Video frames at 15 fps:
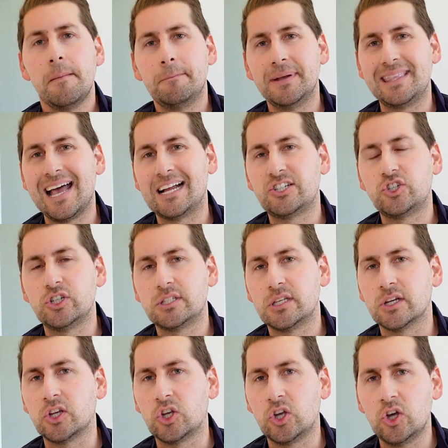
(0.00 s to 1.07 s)
but that's just a
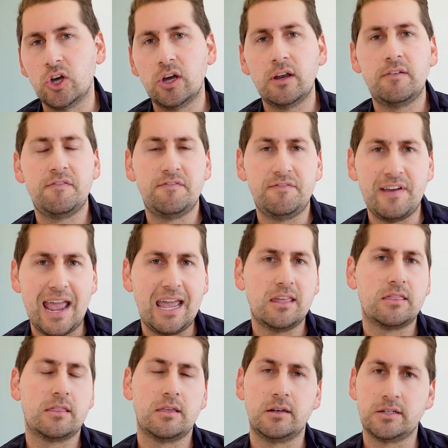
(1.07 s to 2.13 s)
good
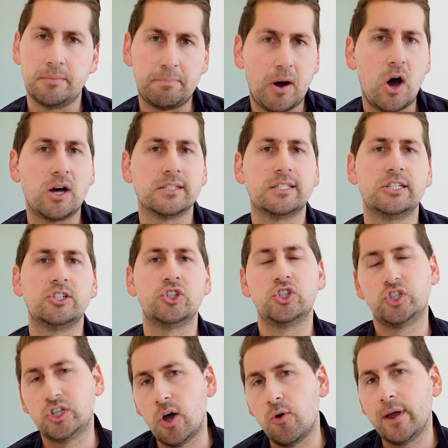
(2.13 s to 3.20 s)
faith deposit, just
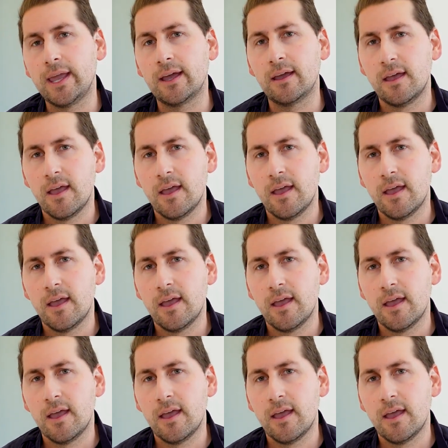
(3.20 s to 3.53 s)
showing